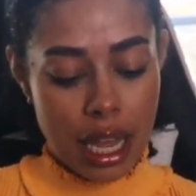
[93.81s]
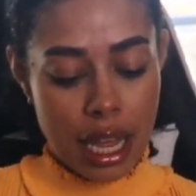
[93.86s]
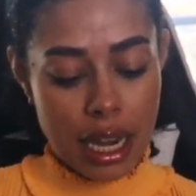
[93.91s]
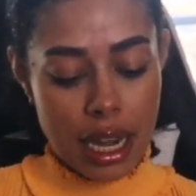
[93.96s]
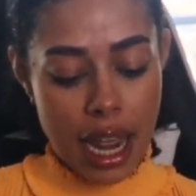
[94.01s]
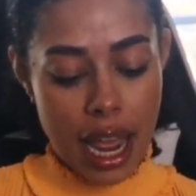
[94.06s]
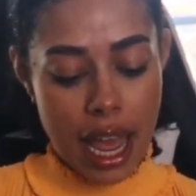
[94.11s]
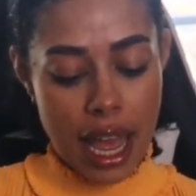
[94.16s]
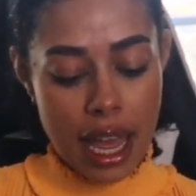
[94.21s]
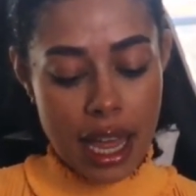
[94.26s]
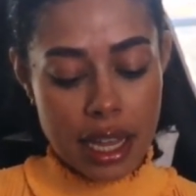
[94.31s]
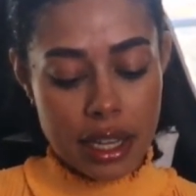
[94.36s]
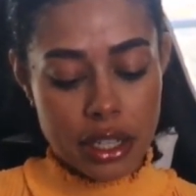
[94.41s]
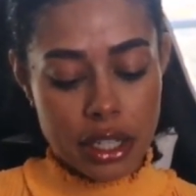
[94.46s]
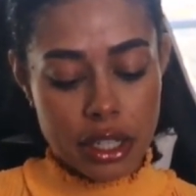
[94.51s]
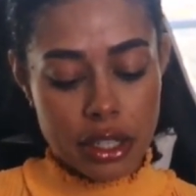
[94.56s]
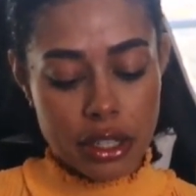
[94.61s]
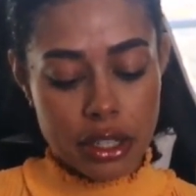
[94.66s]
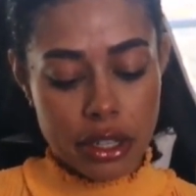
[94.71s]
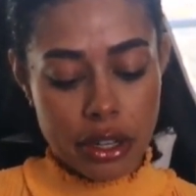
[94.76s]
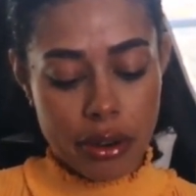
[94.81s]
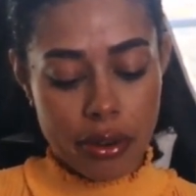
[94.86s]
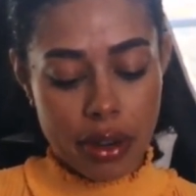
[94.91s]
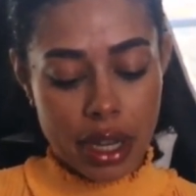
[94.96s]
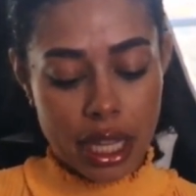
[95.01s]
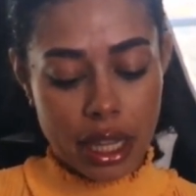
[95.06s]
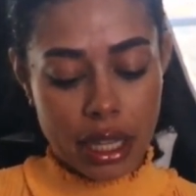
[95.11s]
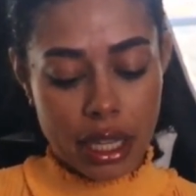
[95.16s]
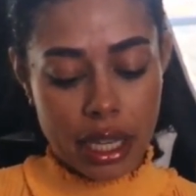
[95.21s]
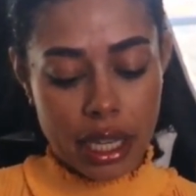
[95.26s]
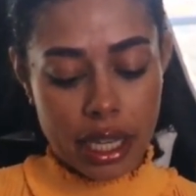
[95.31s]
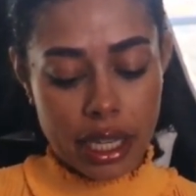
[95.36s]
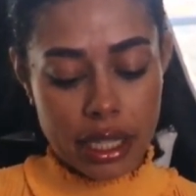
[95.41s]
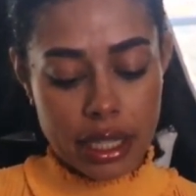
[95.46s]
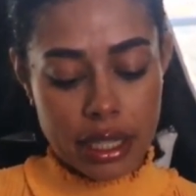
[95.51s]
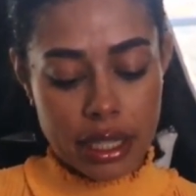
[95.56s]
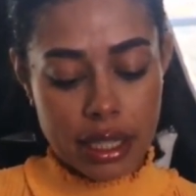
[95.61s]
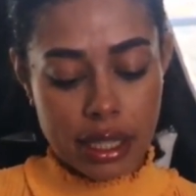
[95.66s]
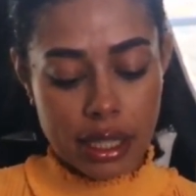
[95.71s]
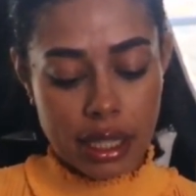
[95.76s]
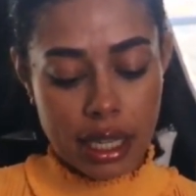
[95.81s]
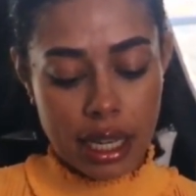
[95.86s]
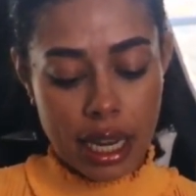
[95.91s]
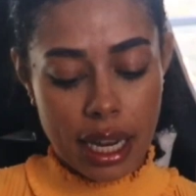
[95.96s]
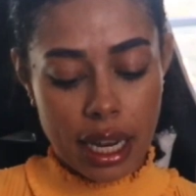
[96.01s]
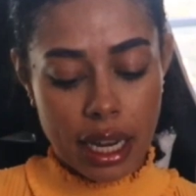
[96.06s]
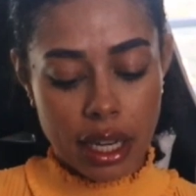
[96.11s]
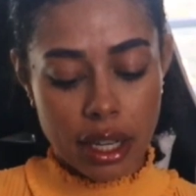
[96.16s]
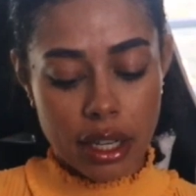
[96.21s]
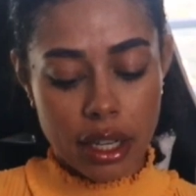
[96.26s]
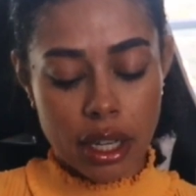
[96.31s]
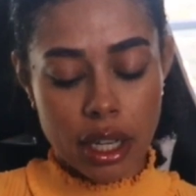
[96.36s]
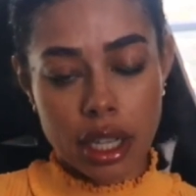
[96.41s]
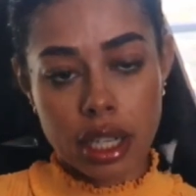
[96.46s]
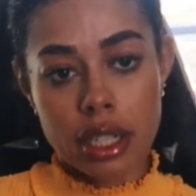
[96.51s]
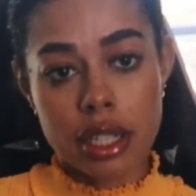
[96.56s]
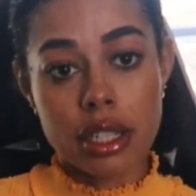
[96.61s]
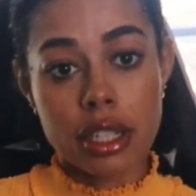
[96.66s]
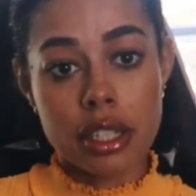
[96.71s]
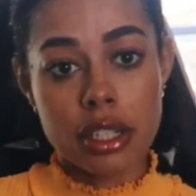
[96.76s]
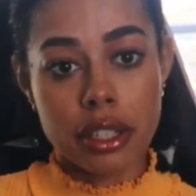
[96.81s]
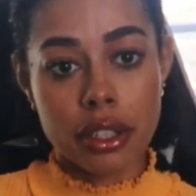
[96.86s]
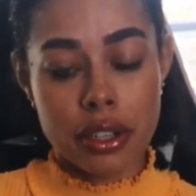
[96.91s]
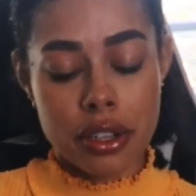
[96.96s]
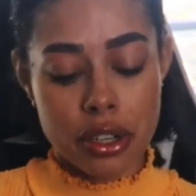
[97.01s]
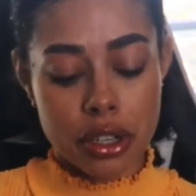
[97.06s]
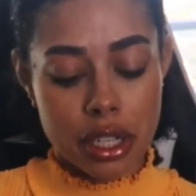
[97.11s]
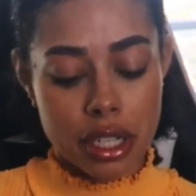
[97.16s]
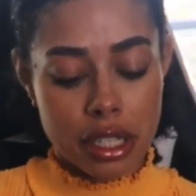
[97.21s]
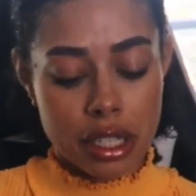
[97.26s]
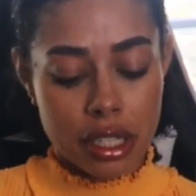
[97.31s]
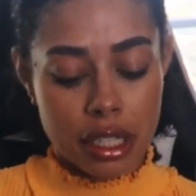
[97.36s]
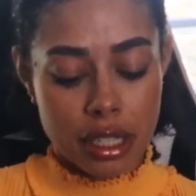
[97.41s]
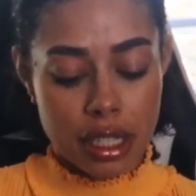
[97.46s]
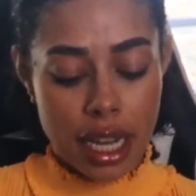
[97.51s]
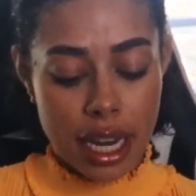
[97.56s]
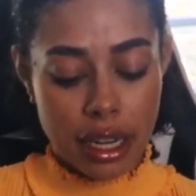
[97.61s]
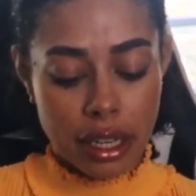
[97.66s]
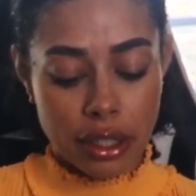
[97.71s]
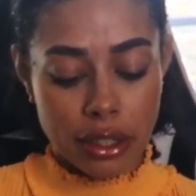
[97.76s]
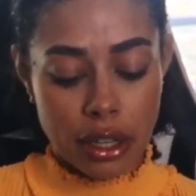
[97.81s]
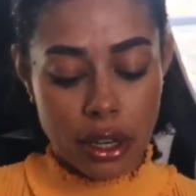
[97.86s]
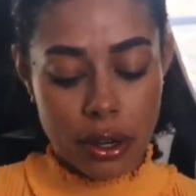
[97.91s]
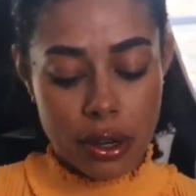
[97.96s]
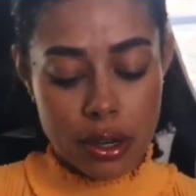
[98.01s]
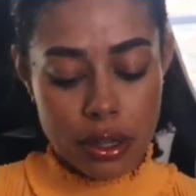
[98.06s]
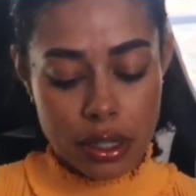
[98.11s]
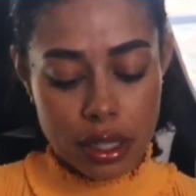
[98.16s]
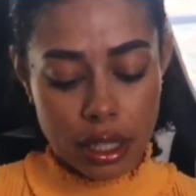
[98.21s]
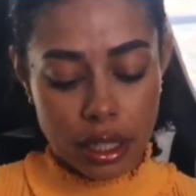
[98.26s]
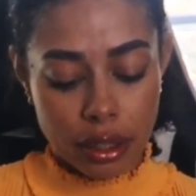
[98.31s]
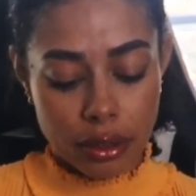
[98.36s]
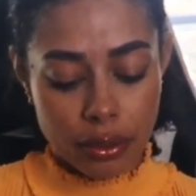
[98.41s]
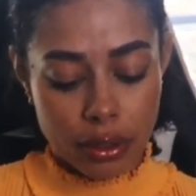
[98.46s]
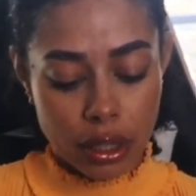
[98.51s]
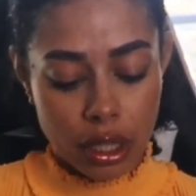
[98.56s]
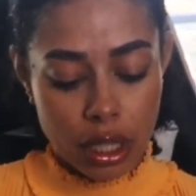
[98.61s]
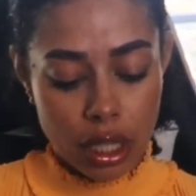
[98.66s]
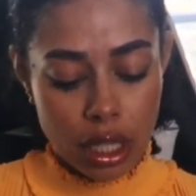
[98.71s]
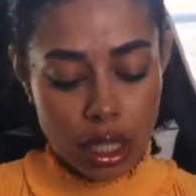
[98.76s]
And as you're doing this, encourage the children to take note of